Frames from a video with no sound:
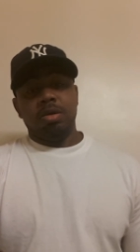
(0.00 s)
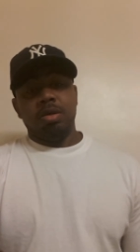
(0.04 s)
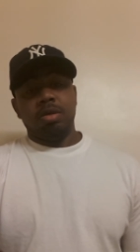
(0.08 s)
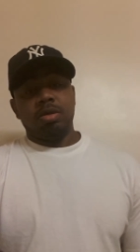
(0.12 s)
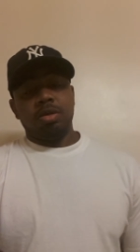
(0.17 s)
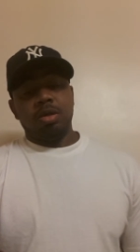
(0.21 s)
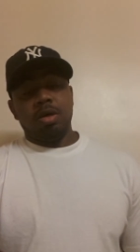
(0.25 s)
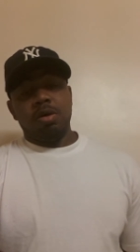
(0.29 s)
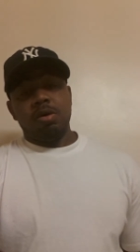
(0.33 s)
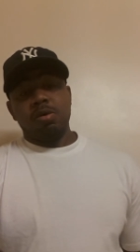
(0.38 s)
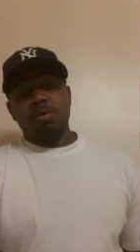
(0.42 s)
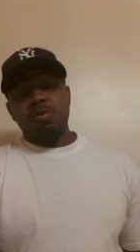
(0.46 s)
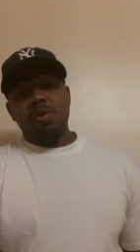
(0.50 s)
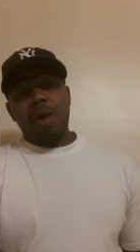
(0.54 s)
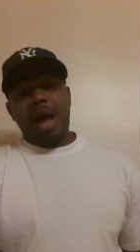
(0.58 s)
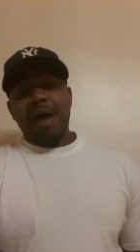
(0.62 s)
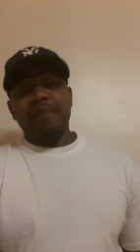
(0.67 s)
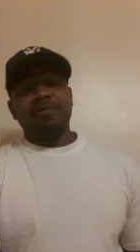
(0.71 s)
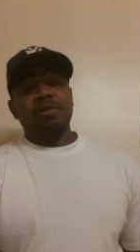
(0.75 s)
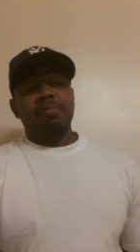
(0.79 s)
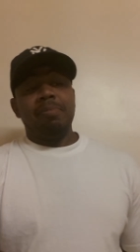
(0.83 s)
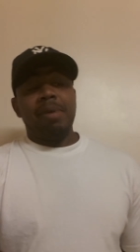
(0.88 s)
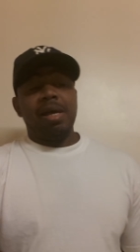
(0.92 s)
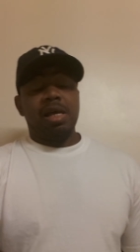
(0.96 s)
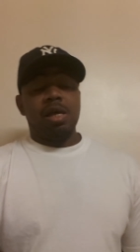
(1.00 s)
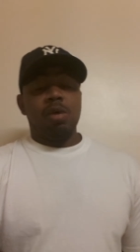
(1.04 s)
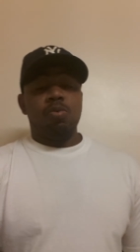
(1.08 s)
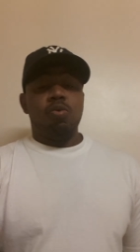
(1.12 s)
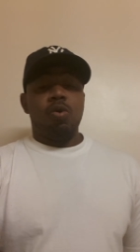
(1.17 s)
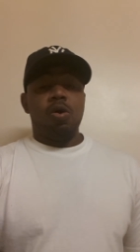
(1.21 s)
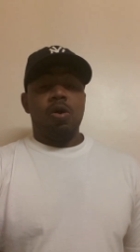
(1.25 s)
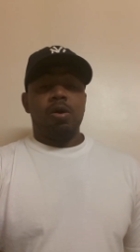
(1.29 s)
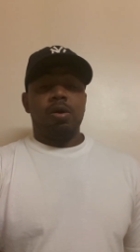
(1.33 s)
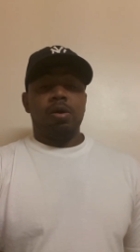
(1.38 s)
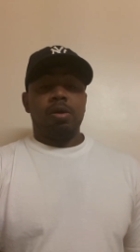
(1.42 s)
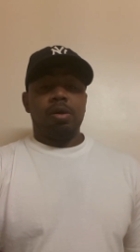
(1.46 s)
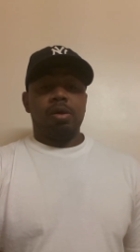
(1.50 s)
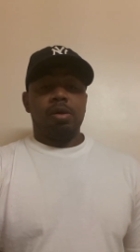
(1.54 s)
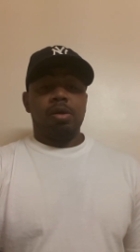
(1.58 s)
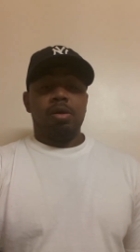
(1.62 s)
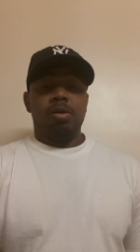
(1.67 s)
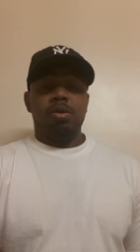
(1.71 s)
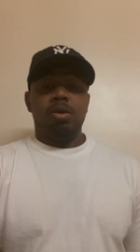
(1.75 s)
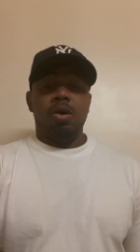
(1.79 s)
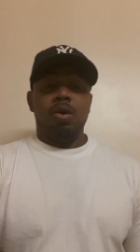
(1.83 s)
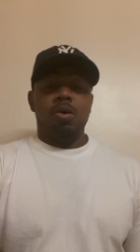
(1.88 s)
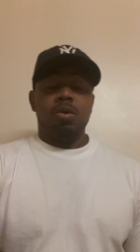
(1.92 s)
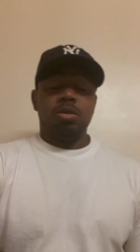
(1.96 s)
So you have to make it work.
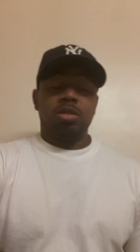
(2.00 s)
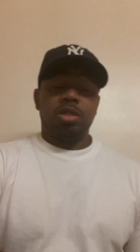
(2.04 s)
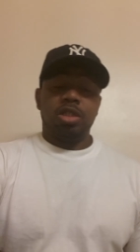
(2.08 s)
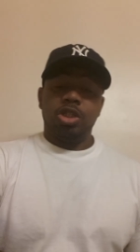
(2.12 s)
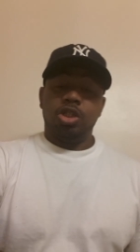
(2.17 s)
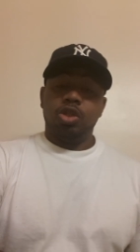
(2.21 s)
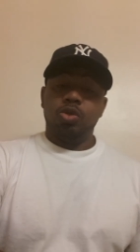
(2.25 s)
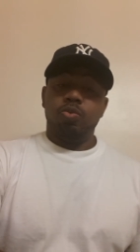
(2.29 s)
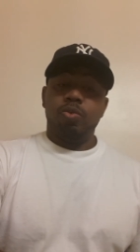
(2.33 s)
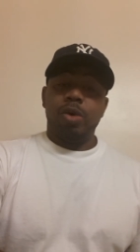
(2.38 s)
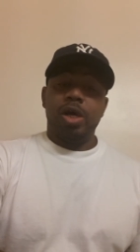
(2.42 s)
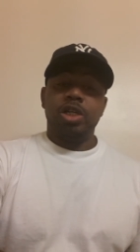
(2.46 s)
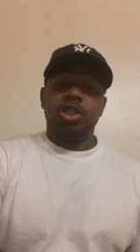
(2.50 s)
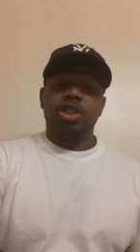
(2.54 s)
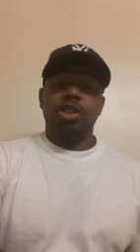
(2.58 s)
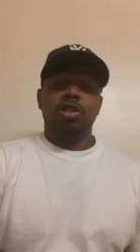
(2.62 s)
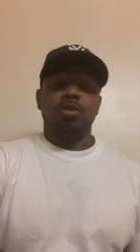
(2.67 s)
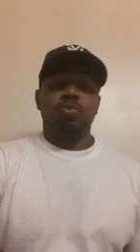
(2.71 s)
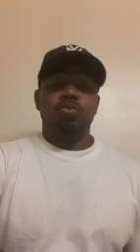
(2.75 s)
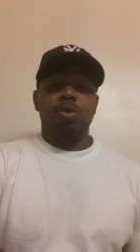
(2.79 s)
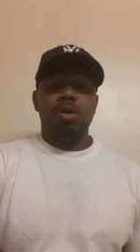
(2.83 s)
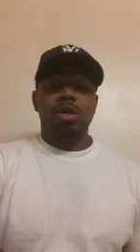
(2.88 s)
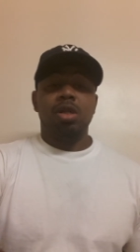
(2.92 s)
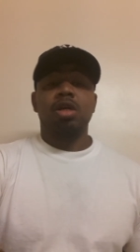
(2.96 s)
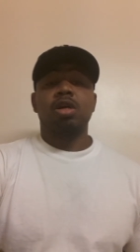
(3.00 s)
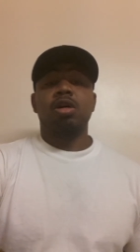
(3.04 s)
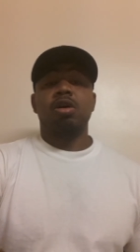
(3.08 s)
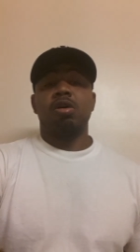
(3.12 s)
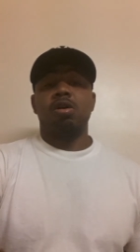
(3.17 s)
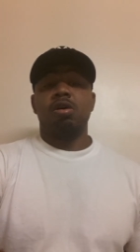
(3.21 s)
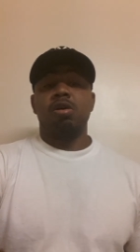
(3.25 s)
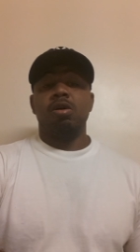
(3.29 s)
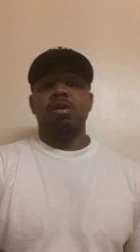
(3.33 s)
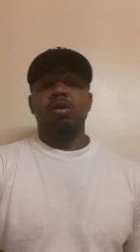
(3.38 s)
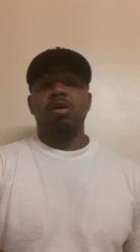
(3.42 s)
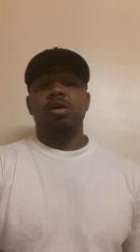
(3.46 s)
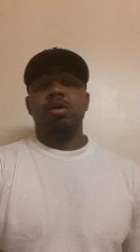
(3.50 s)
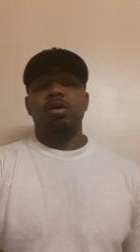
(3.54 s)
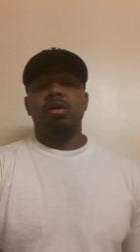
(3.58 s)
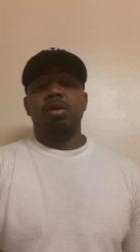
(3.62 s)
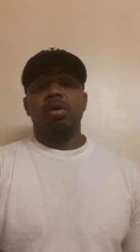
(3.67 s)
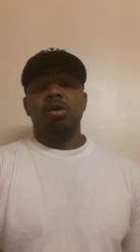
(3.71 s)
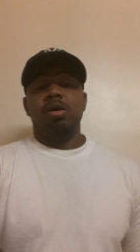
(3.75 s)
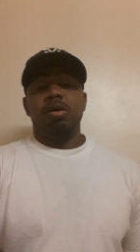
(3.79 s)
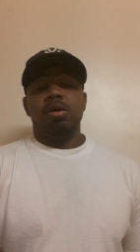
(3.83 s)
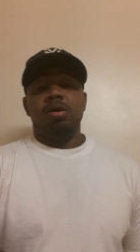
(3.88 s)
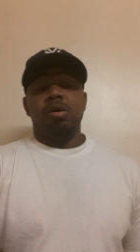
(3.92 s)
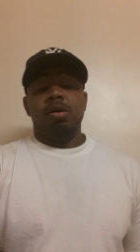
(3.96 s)
You know, situations will occur
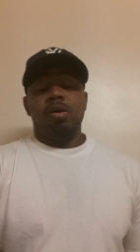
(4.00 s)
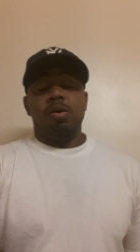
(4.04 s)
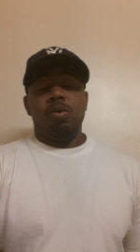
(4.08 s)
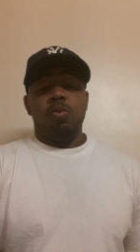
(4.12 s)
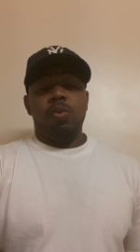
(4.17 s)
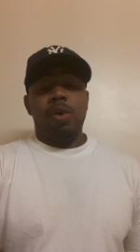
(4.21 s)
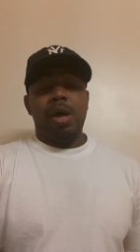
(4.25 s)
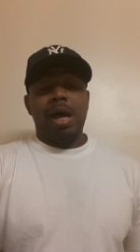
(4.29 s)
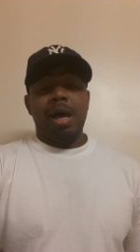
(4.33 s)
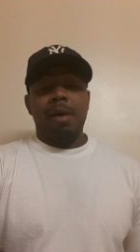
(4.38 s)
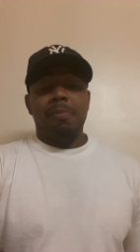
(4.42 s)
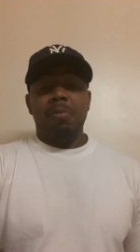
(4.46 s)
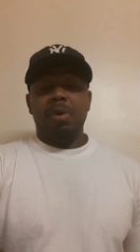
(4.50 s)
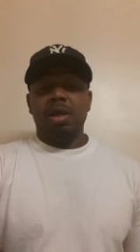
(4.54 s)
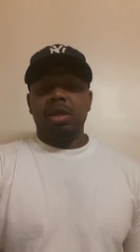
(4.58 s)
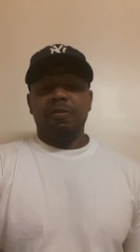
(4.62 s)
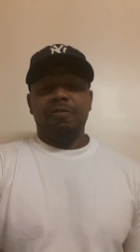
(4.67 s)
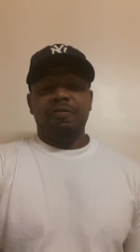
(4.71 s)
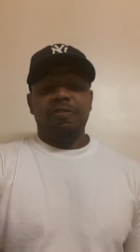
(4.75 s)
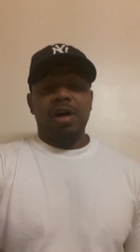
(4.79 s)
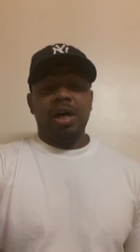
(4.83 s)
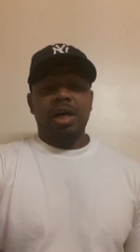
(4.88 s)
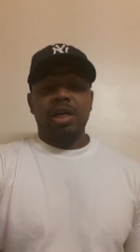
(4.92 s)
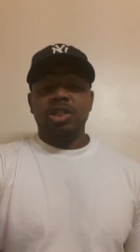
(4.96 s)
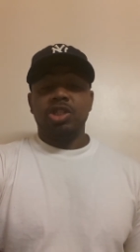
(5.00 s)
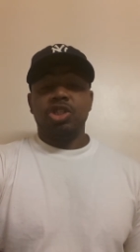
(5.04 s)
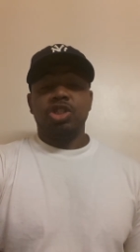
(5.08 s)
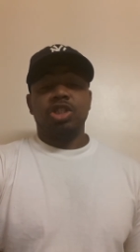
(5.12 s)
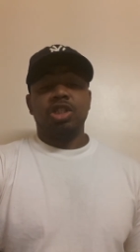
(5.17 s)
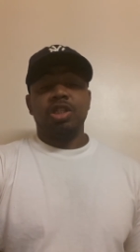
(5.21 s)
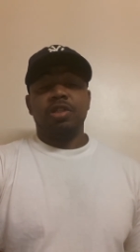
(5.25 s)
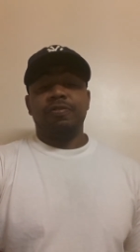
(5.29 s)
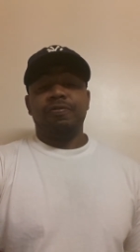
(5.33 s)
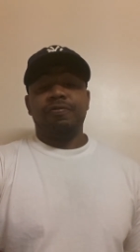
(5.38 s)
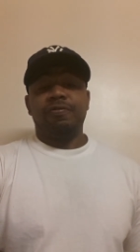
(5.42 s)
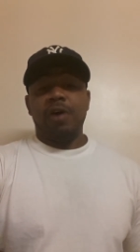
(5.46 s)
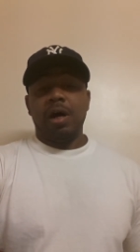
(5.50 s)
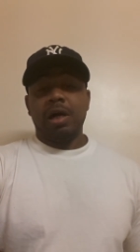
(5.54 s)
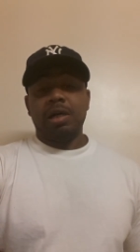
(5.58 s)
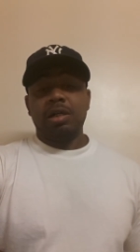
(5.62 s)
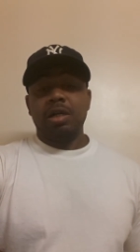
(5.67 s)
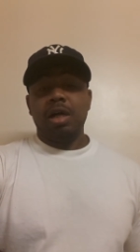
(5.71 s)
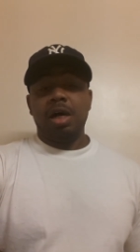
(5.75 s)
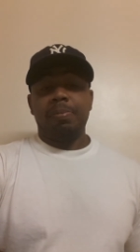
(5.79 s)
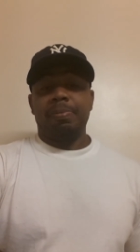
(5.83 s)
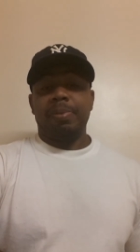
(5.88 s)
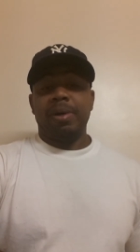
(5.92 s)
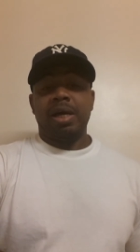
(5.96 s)
where motherfuckers are just
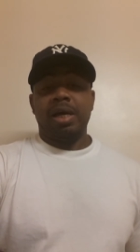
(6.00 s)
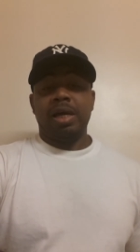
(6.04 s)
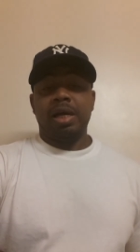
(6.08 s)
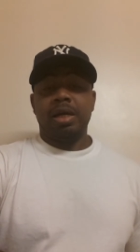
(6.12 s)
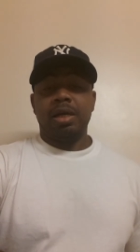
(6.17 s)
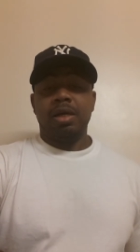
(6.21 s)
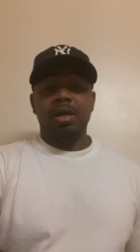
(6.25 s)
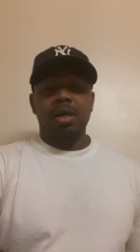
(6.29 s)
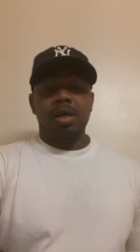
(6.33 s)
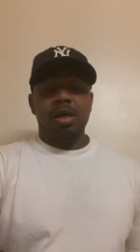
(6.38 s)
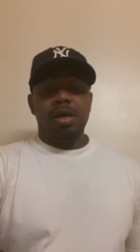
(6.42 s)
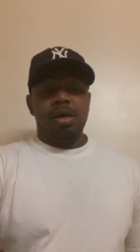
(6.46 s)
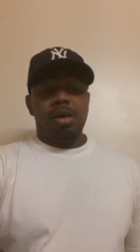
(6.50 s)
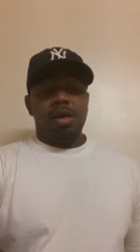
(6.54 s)
fucked up and